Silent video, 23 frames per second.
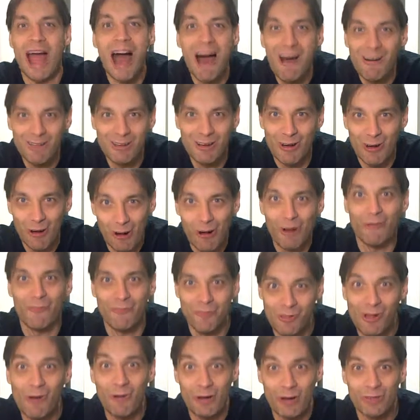alcohol
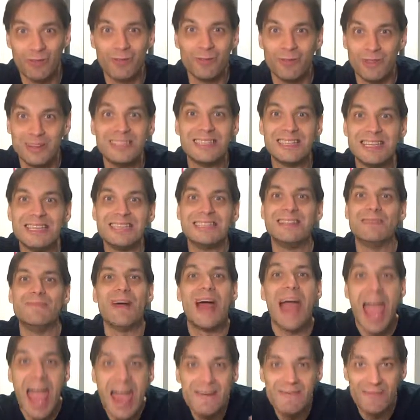flowing through this system
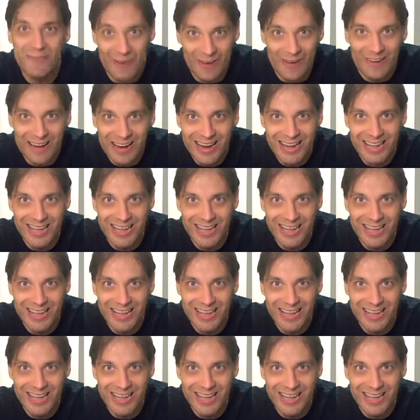ever.